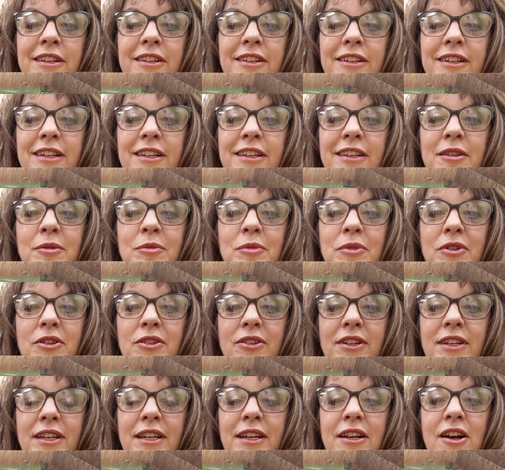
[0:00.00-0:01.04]
Look at them
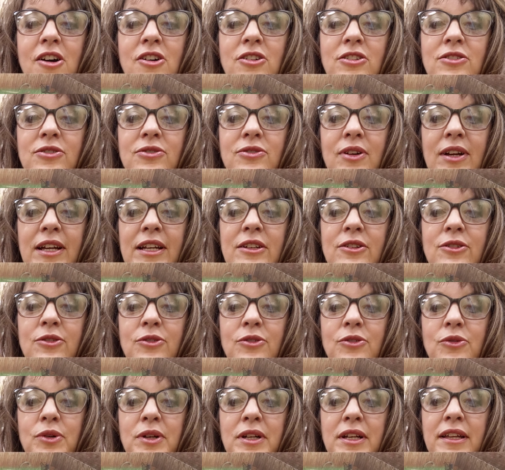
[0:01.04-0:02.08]
looking all
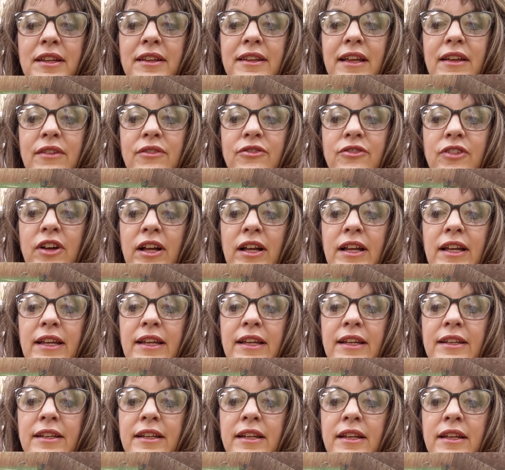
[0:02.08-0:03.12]
around. What can they
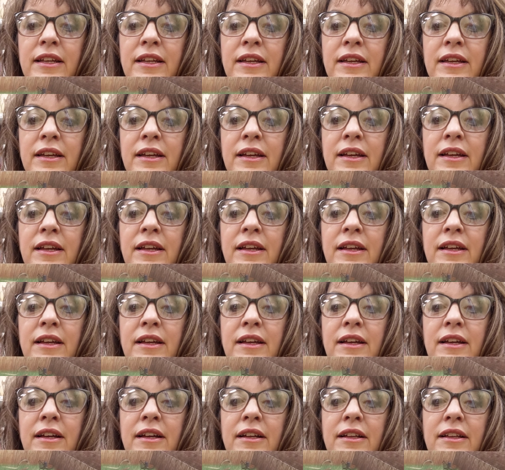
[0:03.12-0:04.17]
find?
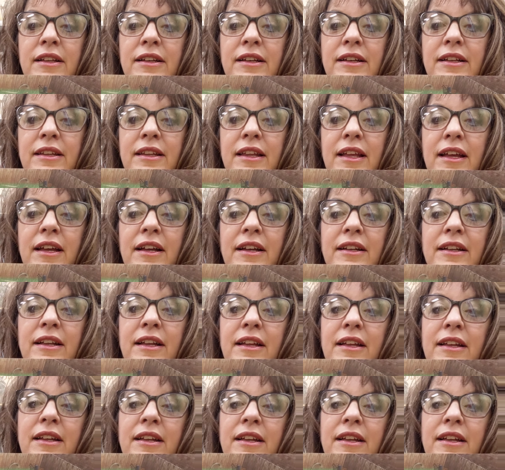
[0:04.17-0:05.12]
Look at that.